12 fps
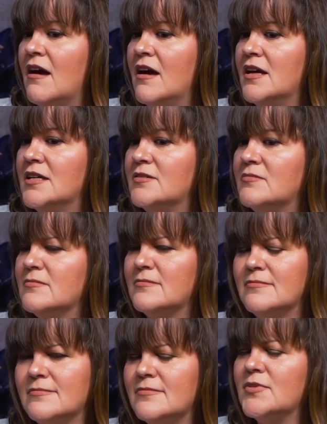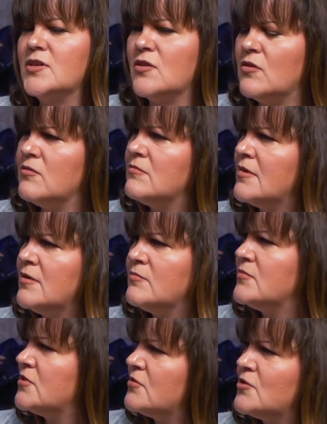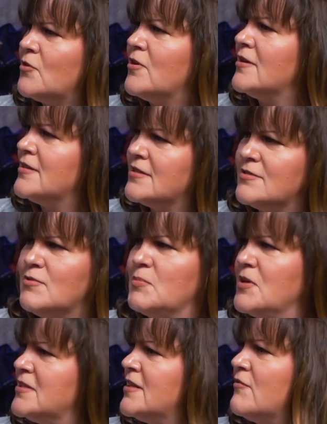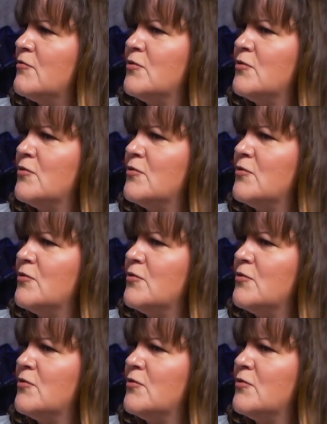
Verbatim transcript: uh, like, oh, I'm so sorry. Let's replace that